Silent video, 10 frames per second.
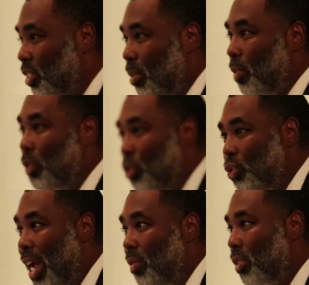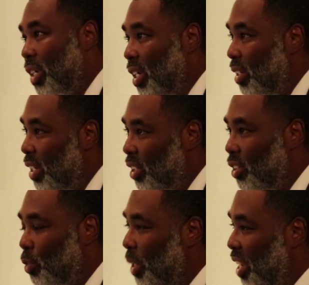Some of you traveling a good
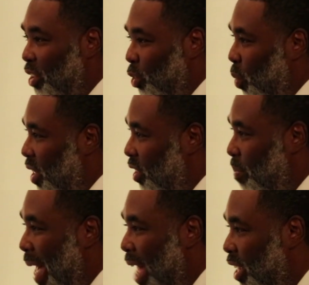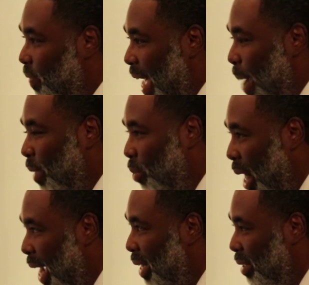distance, but this is what it's about. It's family,
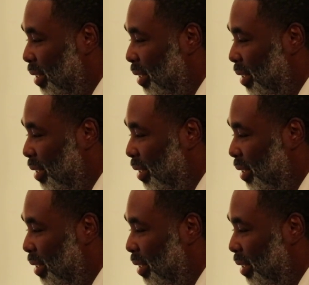right?